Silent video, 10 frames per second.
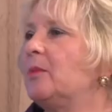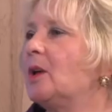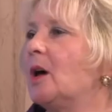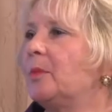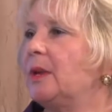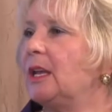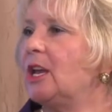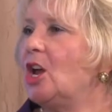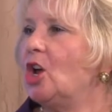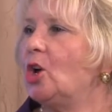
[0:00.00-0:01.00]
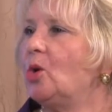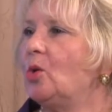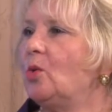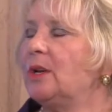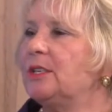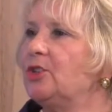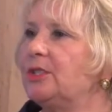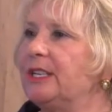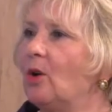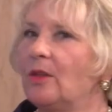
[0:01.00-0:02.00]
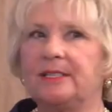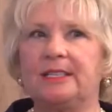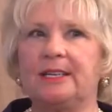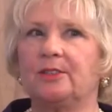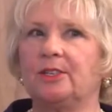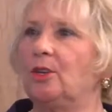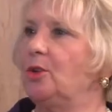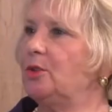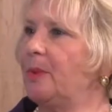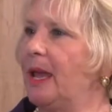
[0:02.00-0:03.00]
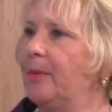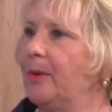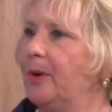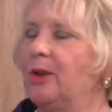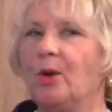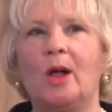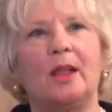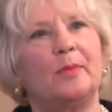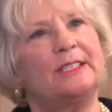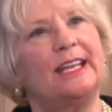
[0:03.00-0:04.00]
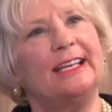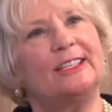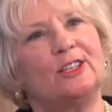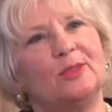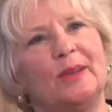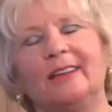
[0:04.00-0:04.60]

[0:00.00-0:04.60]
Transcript: company who is you see all these deals in the newspaper and you call up and say, "Excuse me,